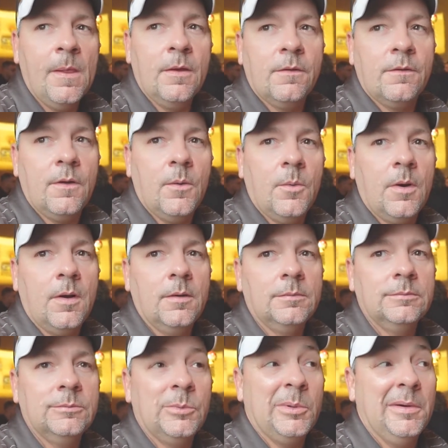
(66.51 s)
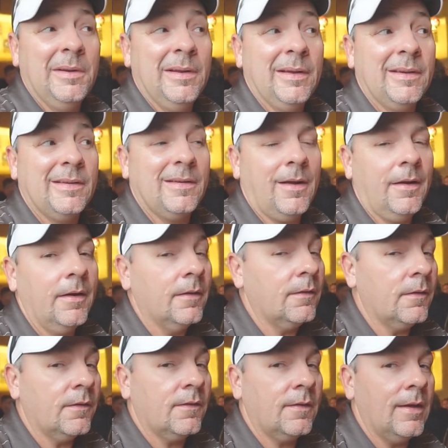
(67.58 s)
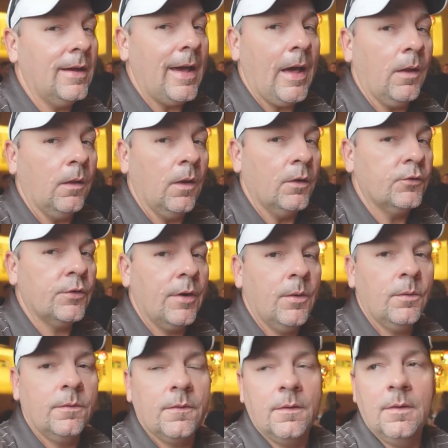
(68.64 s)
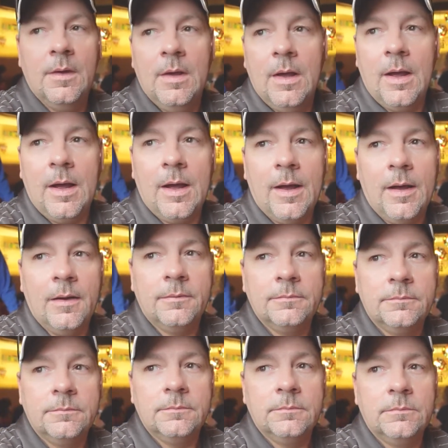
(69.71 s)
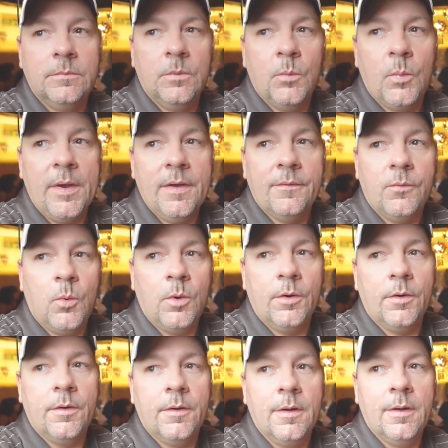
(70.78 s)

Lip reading: So we're really excited to see how lunch goes. We have ordered